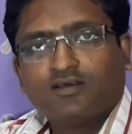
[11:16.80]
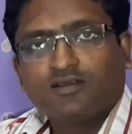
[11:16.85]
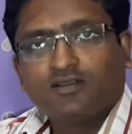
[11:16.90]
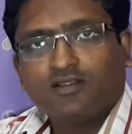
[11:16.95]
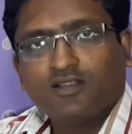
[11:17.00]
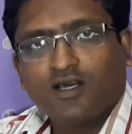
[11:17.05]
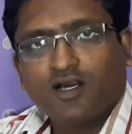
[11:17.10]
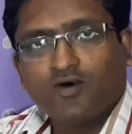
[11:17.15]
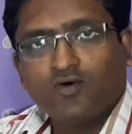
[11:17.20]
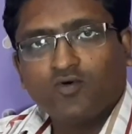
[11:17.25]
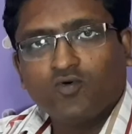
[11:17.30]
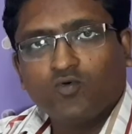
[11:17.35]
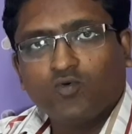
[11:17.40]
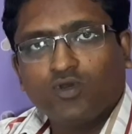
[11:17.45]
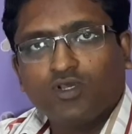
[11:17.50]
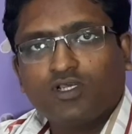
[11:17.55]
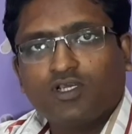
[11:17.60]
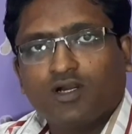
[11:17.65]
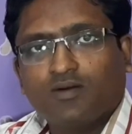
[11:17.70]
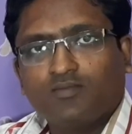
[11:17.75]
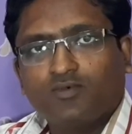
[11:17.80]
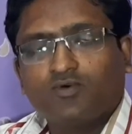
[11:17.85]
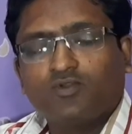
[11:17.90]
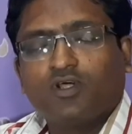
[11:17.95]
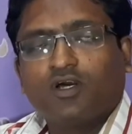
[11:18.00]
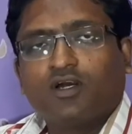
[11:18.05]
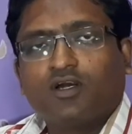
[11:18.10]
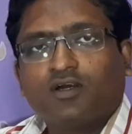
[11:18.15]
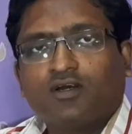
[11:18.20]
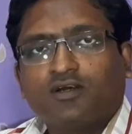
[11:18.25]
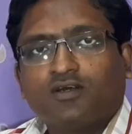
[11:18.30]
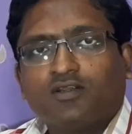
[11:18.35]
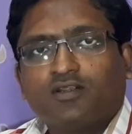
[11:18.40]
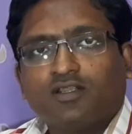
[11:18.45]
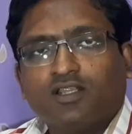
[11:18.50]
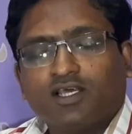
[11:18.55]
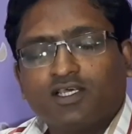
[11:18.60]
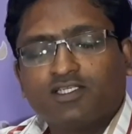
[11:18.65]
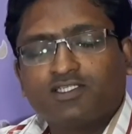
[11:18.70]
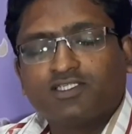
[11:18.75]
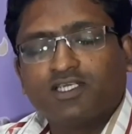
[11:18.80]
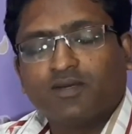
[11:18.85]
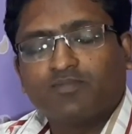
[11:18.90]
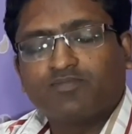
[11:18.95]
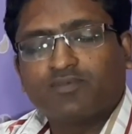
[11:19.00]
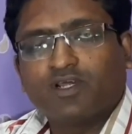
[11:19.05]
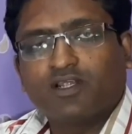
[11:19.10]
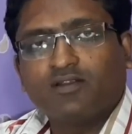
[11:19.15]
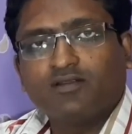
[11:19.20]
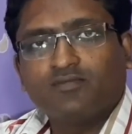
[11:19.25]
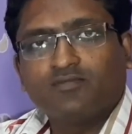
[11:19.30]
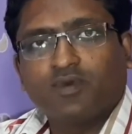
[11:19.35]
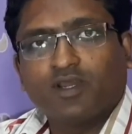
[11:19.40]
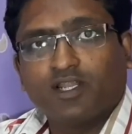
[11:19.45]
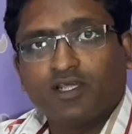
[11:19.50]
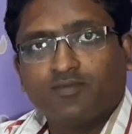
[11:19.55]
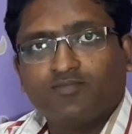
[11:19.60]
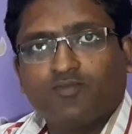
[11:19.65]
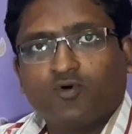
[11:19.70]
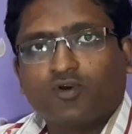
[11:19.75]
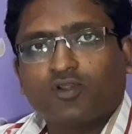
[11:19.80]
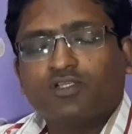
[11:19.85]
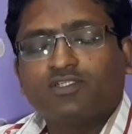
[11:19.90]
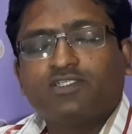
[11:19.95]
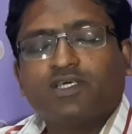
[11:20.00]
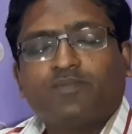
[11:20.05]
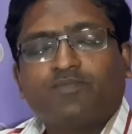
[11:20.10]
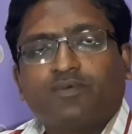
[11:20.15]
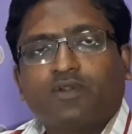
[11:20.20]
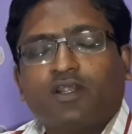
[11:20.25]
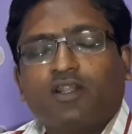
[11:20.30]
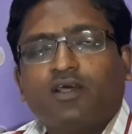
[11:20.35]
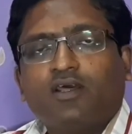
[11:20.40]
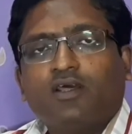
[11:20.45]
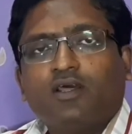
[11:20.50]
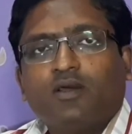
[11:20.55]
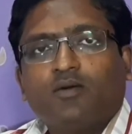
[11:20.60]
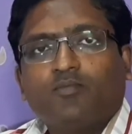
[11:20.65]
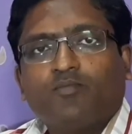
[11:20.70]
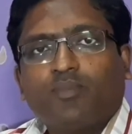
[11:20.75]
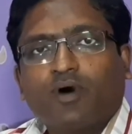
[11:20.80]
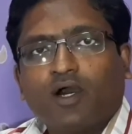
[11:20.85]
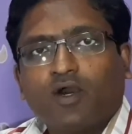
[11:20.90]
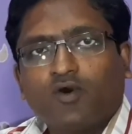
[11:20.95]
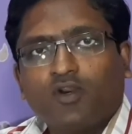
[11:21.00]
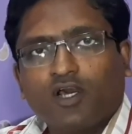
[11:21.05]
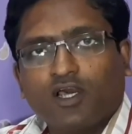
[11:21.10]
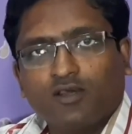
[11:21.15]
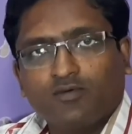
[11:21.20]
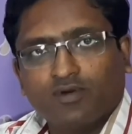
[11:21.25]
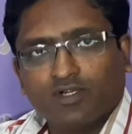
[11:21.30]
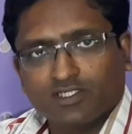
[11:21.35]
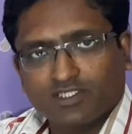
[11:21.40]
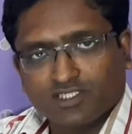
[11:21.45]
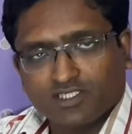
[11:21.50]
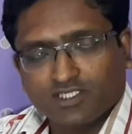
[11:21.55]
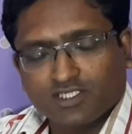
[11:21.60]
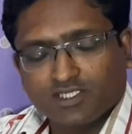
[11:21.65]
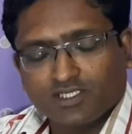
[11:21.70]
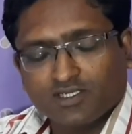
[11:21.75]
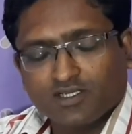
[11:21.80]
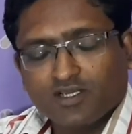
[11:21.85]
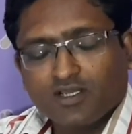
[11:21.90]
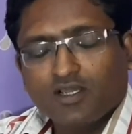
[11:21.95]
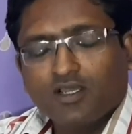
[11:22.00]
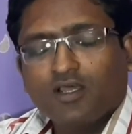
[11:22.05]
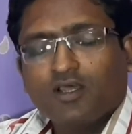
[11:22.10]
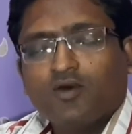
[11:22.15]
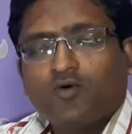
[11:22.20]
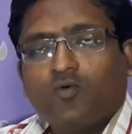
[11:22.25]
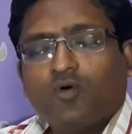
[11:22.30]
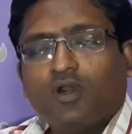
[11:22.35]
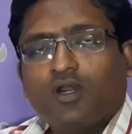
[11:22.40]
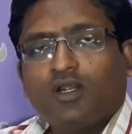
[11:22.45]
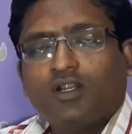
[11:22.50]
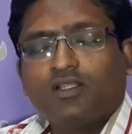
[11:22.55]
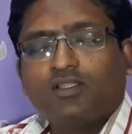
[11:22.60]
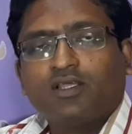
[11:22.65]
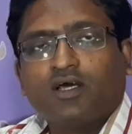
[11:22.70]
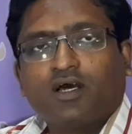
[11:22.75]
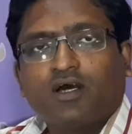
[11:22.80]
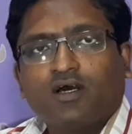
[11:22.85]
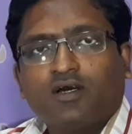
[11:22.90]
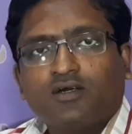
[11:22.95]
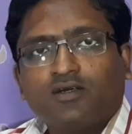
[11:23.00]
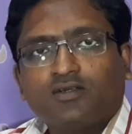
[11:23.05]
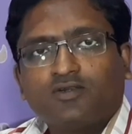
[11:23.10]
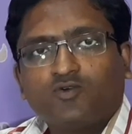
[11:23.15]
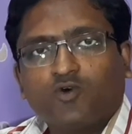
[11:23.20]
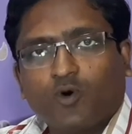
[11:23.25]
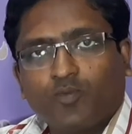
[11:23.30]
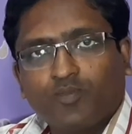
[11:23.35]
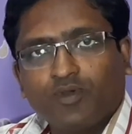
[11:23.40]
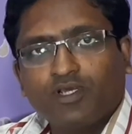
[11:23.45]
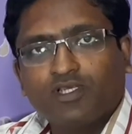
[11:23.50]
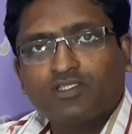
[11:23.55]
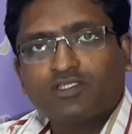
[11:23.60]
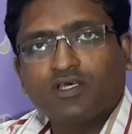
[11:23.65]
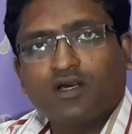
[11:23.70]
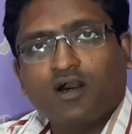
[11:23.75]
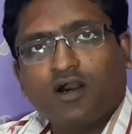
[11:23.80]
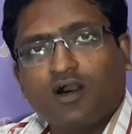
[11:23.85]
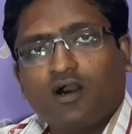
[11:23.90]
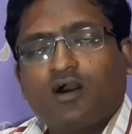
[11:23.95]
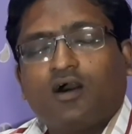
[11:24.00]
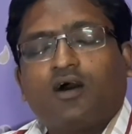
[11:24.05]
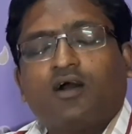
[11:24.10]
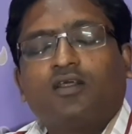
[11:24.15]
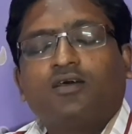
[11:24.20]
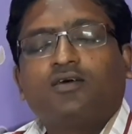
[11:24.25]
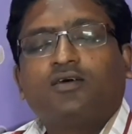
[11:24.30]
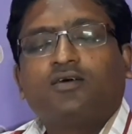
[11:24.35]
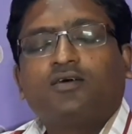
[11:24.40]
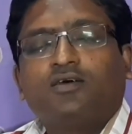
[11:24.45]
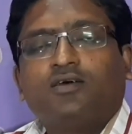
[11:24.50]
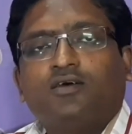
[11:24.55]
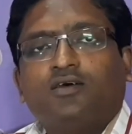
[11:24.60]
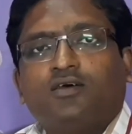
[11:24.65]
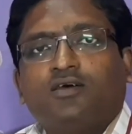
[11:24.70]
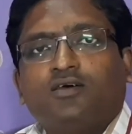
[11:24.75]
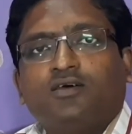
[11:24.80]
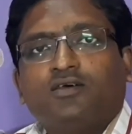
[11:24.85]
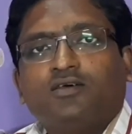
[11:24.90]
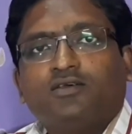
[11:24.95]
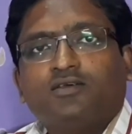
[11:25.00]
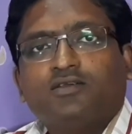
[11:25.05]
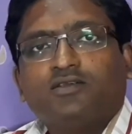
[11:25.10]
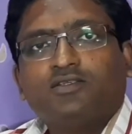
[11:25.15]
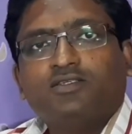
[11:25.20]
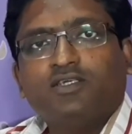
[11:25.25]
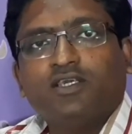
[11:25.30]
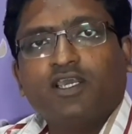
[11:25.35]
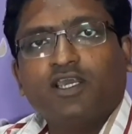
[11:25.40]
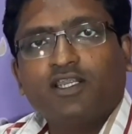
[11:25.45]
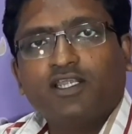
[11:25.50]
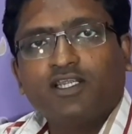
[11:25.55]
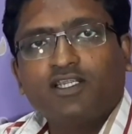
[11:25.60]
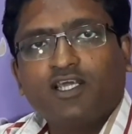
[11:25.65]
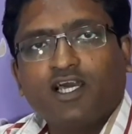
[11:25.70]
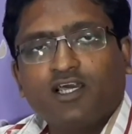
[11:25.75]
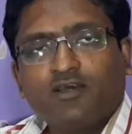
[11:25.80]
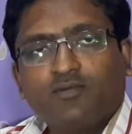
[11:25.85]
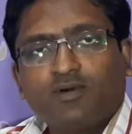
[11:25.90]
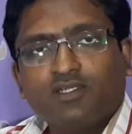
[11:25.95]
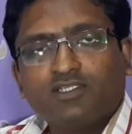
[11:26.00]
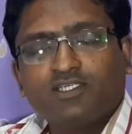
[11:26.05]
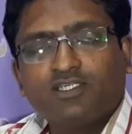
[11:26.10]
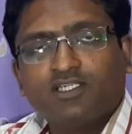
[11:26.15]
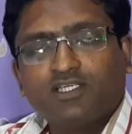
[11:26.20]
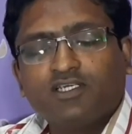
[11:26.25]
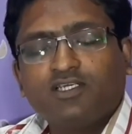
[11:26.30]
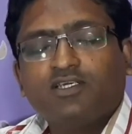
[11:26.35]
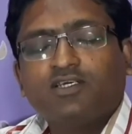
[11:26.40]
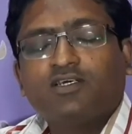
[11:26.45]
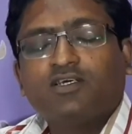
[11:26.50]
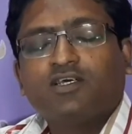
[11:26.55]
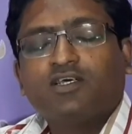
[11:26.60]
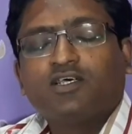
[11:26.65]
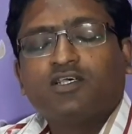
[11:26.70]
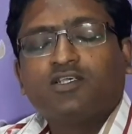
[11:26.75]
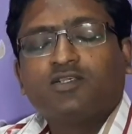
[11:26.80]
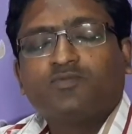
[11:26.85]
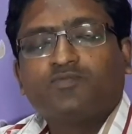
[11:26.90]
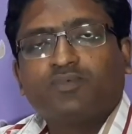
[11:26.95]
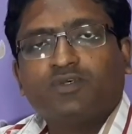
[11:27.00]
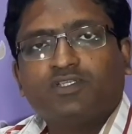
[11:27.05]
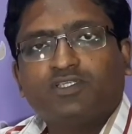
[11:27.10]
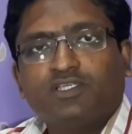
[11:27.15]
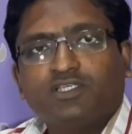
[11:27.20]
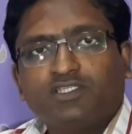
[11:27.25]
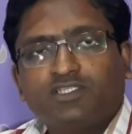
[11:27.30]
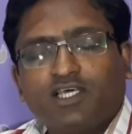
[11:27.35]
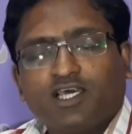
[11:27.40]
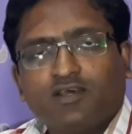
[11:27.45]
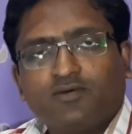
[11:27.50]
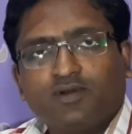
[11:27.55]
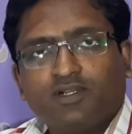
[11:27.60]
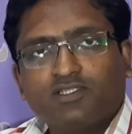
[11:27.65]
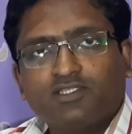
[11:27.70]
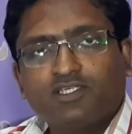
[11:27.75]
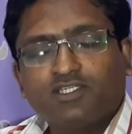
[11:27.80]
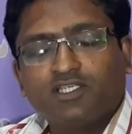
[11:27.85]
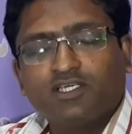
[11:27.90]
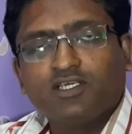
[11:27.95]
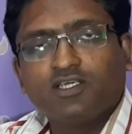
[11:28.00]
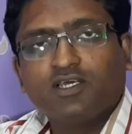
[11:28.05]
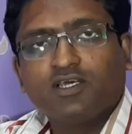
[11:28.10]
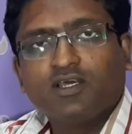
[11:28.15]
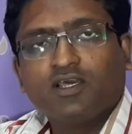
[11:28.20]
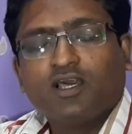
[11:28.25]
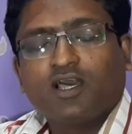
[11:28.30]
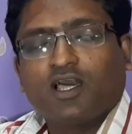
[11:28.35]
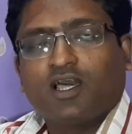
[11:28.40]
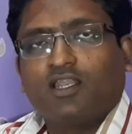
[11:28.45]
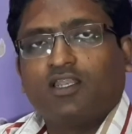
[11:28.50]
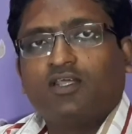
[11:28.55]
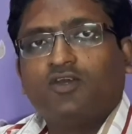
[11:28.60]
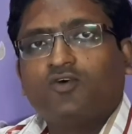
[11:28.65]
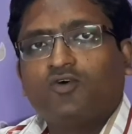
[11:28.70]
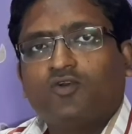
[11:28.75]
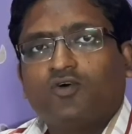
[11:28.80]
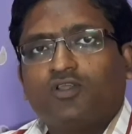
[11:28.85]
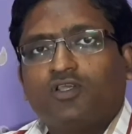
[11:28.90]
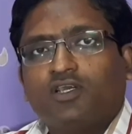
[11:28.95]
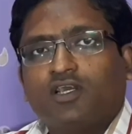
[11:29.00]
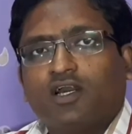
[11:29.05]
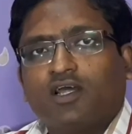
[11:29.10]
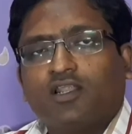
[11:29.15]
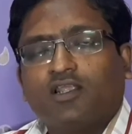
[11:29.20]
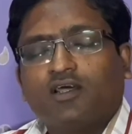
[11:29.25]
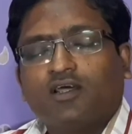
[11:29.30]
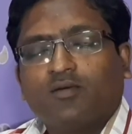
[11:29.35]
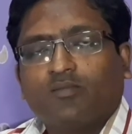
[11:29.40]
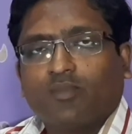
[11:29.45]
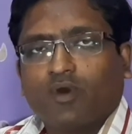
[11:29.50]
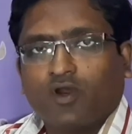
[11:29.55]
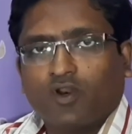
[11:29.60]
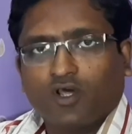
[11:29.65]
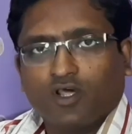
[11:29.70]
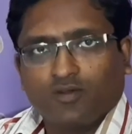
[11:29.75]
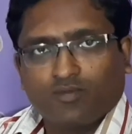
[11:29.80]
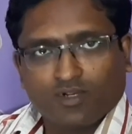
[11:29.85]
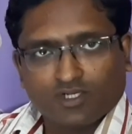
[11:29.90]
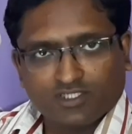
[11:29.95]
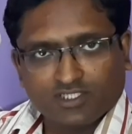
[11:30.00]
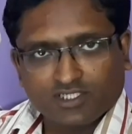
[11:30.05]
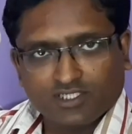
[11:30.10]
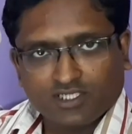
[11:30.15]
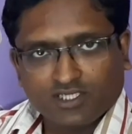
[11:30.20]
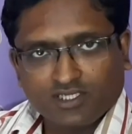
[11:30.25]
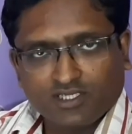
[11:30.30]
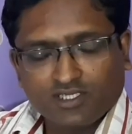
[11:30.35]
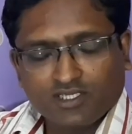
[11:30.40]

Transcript: Now we come to the next chapter, very important chapter, biodiversity, where the topics are genetic diversity, species diversity, and ecological biodiversity.